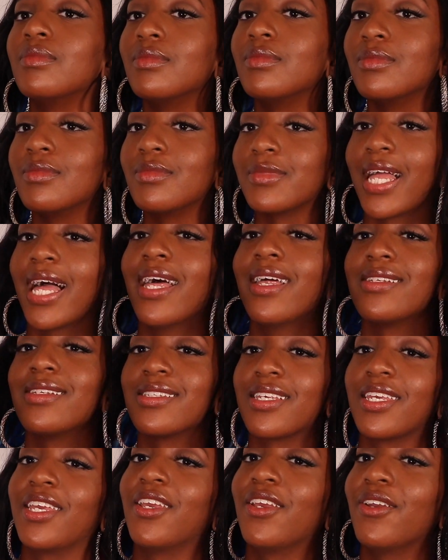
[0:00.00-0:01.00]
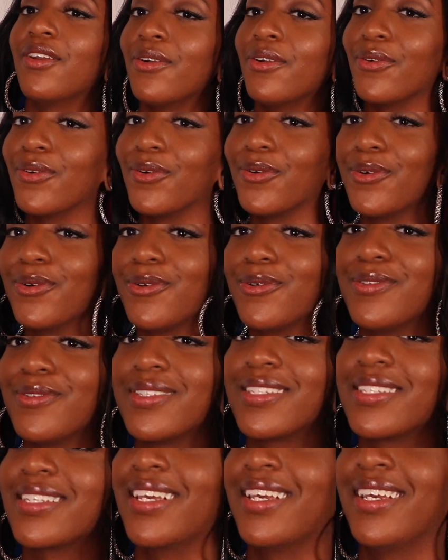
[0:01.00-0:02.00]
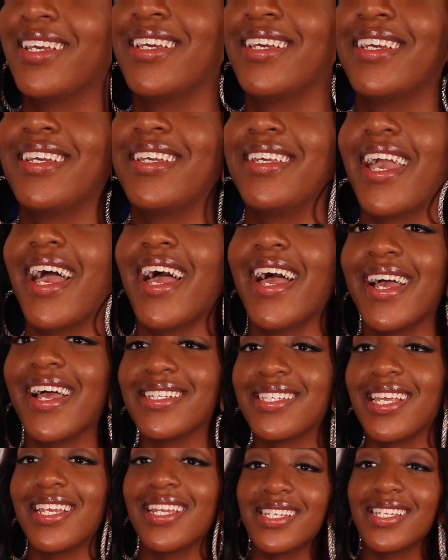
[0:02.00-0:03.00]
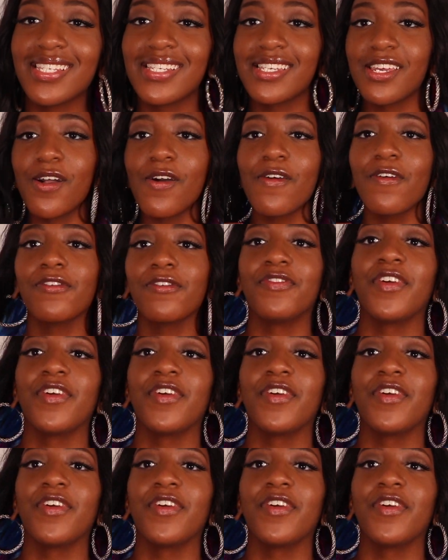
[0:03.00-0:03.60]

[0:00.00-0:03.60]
switch it out for another color and change your style